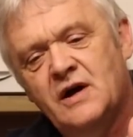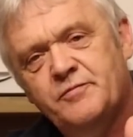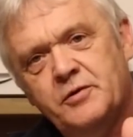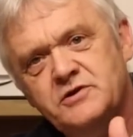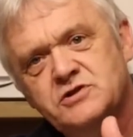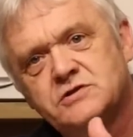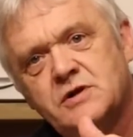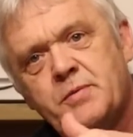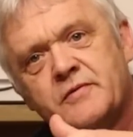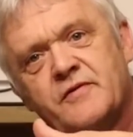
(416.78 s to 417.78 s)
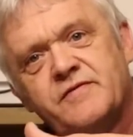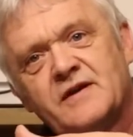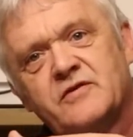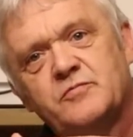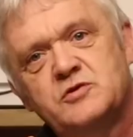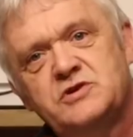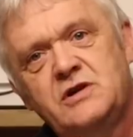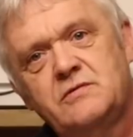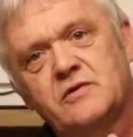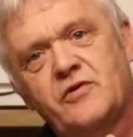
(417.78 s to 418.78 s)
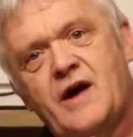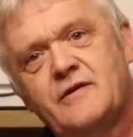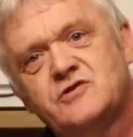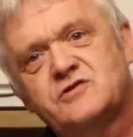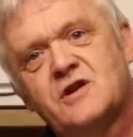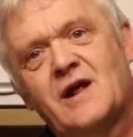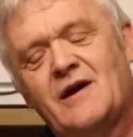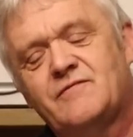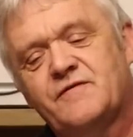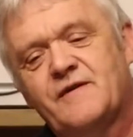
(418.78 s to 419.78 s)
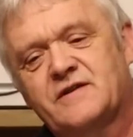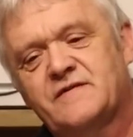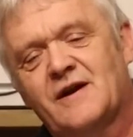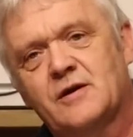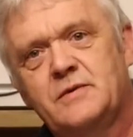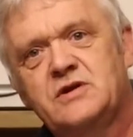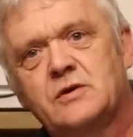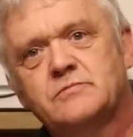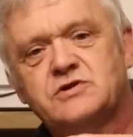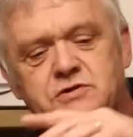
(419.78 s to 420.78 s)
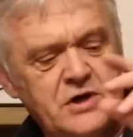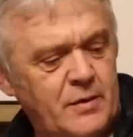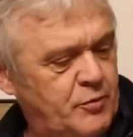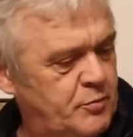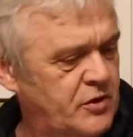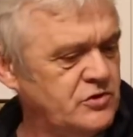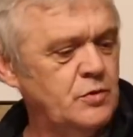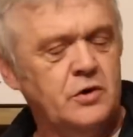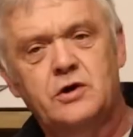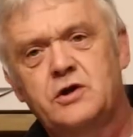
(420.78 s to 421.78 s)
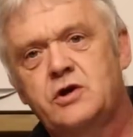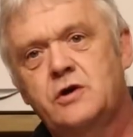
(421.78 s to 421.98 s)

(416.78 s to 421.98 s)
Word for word: I've put a strip of reflective material there. It's just a reflective aluminium strip because we're going to